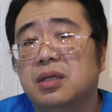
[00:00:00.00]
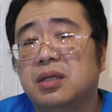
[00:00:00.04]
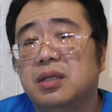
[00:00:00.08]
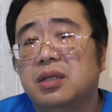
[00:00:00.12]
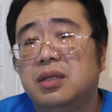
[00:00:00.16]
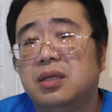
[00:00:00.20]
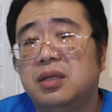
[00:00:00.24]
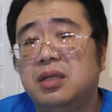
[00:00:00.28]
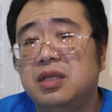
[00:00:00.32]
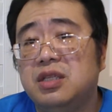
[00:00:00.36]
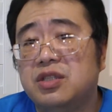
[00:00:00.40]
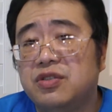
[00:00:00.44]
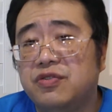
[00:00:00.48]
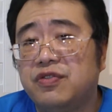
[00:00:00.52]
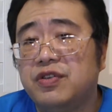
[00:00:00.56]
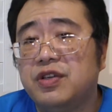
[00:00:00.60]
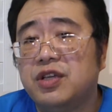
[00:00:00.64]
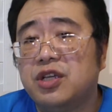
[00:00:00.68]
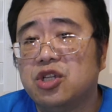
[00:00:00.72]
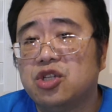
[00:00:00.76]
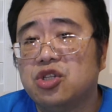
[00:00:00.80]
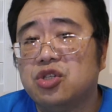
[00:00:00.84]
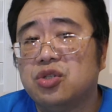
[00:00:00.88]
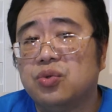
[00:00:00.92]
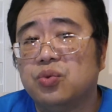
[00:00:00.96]
these
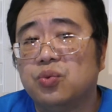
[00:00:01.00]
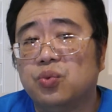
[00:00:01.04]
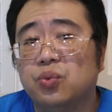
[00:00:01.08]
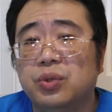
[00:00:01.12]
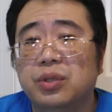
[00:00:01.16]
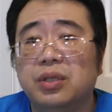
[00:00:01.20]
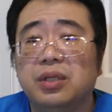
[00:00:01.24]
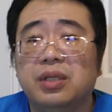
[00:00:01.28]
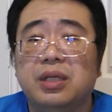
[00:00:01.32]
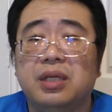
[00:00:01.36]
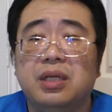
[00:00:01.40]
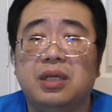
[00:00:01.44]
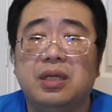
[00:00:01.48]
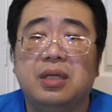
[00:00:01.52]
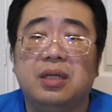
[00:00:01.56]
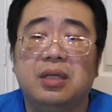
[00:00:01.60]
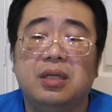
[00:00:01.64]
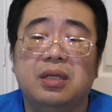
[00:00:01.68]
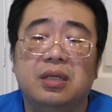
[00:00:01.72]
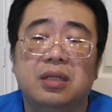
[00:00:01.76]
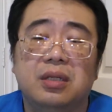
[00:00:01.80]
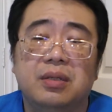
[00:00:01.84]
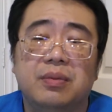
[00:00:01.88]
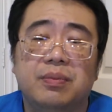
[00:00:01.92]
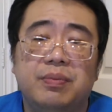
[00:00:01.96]
fish really,
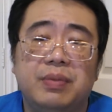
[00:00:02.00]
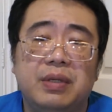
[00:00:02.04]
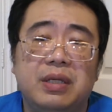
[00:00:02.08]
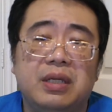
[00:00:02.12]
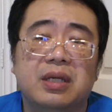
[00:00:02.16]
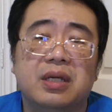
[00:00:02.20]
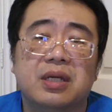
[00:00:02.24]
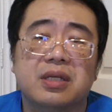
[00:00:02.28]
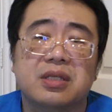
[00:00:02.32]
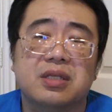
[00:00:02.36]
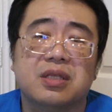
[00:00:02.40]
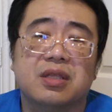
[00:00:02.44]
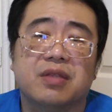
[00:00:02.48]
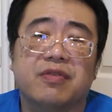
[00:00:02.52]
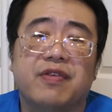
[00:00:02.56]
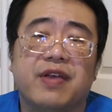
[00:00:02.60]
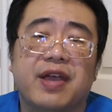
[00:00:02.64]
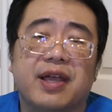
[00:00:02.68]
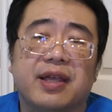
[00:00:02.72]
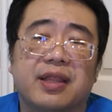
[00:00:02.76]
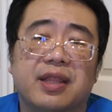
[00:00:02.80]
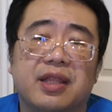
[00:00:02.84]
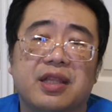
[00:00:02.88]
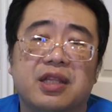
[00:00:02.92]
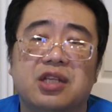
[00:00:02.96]
because of the
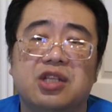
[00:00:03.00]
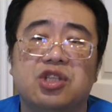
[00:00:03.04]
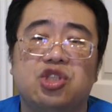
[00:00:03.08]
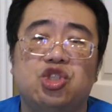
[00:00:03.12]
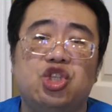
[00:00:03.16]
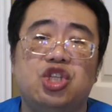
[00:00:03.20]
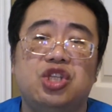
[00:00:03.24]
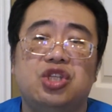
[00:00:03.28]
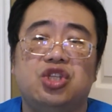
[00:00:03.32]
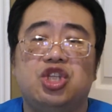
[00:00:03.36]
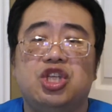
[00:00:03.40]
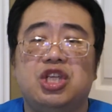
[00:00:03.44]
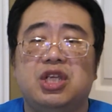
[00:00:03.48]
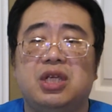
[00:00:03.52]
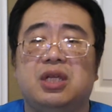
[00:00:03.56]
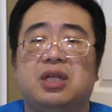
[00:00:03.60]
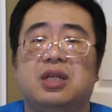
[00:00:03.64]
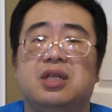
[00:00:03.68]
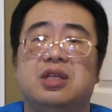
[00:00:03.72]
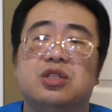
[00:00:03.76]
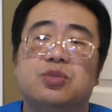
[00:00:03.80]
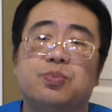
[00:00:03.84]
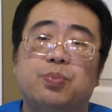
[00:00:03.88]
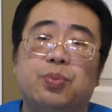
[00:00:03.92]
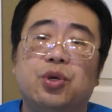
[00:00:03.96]
fact that the gene
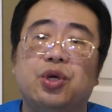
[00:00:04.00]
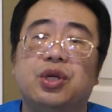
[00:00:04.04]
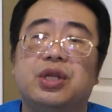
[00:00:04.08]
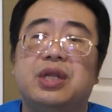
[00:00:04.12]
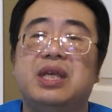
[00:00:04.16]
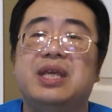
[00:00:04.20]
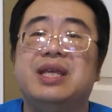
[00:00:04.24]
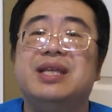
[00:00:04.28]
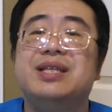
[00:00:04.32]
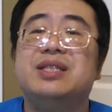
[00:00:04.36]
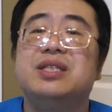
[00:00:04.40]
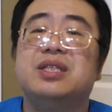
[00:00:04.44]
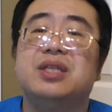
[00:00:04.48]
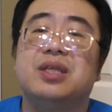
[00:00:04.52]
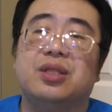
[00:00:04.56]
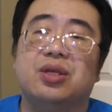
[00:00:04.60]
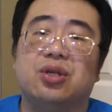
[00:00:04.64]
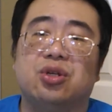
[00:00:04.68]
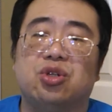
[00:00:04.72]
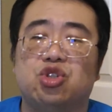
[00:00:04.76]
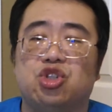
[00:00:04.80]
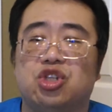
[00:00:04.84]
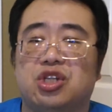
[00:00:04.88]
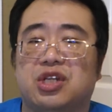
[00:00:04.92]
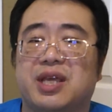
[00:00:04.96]
is put into their
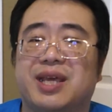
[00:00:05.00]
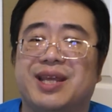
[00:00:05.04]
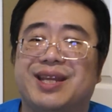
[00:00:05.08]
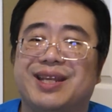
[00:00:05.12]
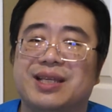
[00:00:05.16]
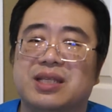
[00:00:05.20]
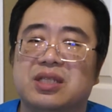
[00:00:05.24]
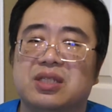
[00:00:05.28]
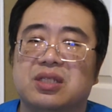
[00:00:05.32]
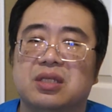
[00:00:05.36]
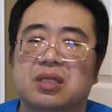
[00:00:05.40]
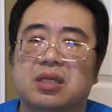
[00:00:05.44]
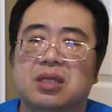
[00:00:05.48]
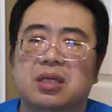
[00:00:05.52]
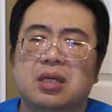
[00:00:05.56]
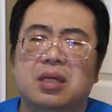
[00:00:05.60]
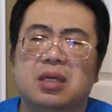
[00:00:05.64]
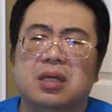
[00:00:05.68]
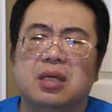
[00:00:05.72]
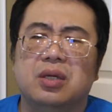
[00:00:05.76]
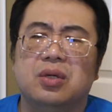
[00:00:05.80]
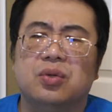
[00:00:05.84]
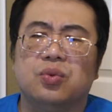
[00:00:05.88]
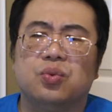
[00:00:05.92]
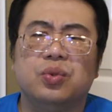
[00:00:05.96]
genetics,
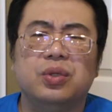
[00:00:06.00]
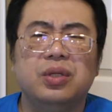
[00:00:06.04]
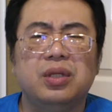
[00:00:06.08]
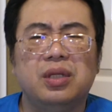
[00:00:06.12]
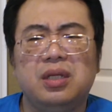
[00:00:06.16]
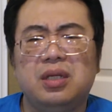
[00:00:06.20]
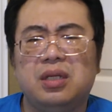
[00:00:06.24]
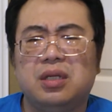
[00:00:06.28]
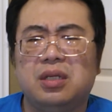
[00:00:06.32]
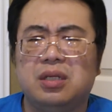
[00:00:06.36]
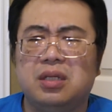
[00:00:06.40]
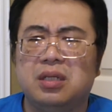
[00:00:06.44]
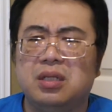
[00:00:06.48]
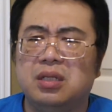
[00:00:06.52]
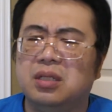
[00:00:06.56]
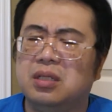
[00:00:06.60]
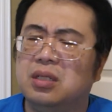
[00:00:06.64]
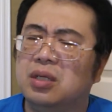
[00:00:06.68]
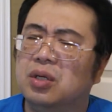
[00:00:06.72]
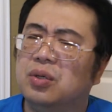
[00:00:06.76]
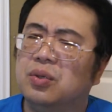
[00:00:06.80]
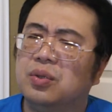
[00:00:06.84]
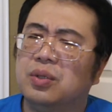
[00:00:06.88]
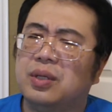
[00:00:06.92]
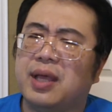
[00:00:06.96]
really
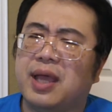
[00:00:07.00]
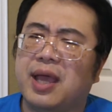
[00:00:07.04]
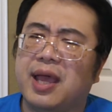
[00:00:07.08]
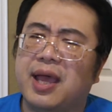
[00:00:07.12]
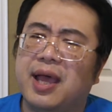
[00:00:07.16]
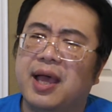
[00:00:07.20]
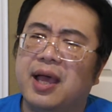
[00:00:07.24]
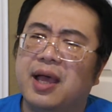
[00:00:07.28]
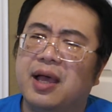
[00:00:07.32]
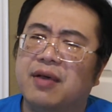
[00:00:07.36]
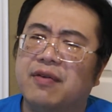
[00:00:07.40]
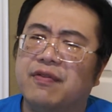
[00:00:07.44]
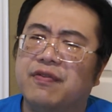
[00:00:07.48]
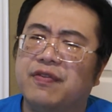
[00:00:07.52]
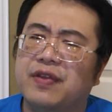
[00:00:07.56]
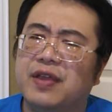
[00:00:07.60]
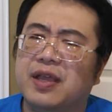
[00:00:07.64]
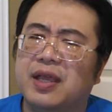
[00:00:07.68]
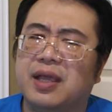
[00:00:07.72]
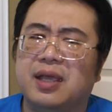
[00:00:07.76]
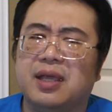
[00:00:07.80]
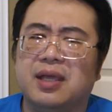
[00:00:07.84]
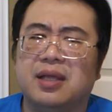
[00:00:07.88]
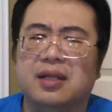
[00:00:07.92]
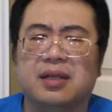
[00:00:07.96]
don't have
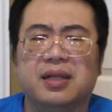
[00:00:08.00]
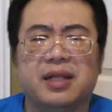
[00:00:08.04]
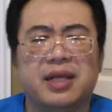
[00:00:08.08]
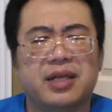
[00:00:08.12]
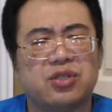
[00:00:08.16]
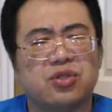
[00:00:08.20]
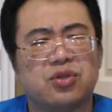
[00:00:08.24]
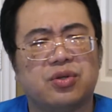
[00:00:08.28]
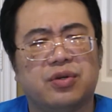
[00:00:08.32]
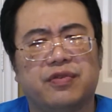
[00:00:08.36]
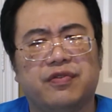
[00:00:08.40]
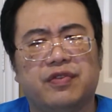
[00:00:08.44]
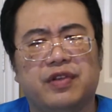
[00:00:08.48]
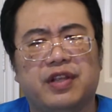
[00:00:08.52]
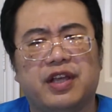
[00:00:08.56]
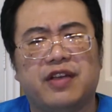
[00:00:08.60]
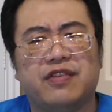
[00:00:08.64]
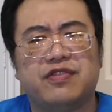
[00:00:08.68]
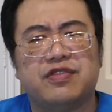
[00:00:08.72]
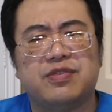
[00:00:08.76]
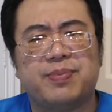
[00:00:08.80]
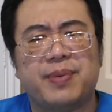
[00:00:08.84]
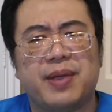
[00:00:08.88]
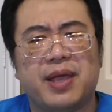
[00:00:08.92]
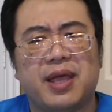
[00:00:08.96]
a lesser of
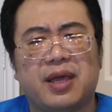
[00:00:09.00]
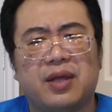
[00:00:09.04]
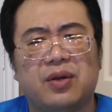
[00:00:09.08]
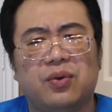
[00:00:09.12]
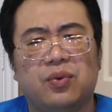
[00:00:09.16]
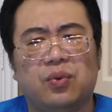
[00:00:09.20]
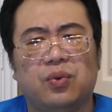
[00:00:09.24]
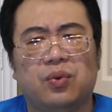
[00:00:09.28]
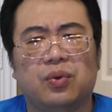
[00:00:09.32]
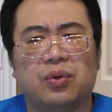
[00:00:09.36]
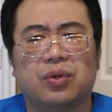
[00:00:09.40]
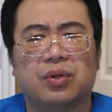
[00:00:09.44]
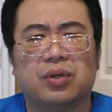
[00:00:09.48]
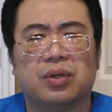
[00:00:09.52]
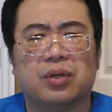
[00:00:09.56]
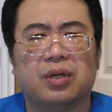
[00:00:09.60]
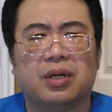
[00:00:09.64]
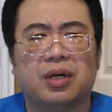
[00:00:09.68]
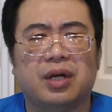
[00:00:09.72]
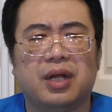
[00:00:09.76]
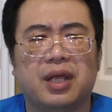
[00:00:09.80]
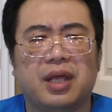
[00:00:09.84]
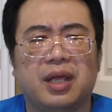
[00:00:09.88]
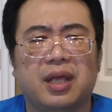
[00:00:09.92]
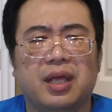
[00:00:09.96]
lifespan or
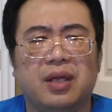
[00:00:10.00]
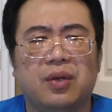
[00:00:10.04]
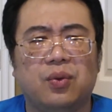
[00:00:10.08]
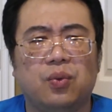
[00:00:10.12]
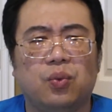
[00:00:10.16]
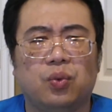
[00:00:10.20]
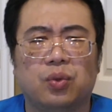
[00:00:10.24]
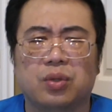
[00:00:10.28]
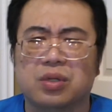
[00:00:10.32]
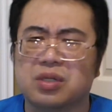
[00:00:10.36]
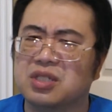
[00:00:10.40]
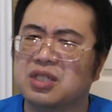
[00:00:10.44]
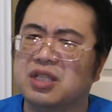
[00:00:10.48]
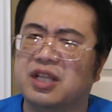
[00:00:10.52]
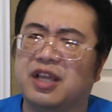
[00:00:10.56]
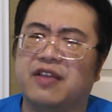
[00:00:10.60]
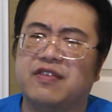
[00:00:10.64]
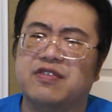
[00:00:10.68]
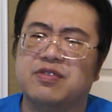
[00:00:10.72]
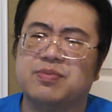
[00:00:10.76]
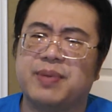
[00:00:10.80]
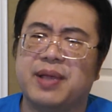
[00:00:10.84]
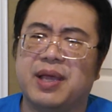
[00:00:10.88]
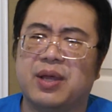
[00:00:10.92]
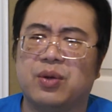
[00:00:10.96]
a worse
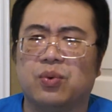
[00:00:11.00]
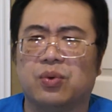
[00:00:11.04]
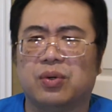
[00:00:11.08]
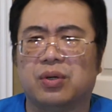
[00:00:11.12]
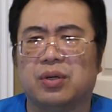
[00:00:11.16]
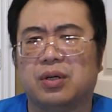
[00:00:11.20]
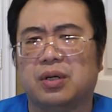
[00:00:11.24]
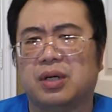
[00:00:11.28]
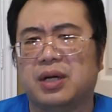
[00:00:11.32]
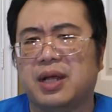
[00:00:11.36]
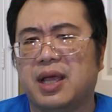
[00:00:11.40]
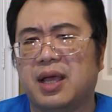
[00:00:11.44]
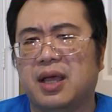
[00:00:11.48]
lifespan or